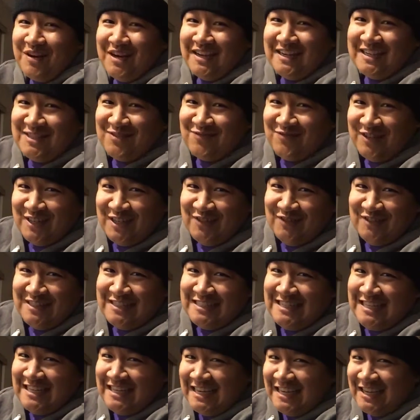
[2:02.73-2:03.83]
ride is pretty much
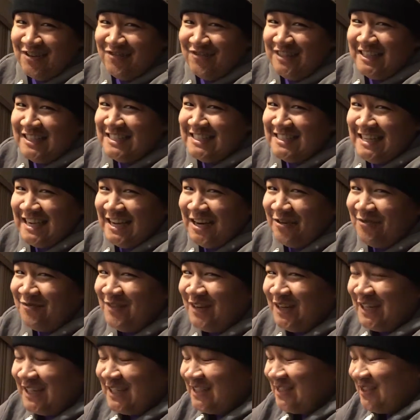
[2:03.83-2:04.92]
taking up the entire
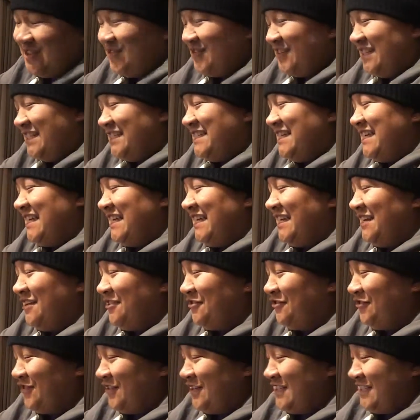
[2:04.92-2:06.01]
box, so I'm gonna take it
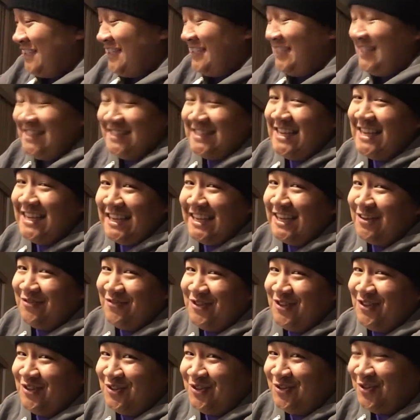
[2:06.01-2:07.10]
out first because it's taking up
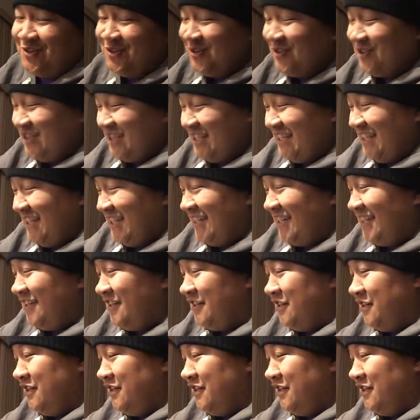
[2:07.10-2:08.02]
the whole thing.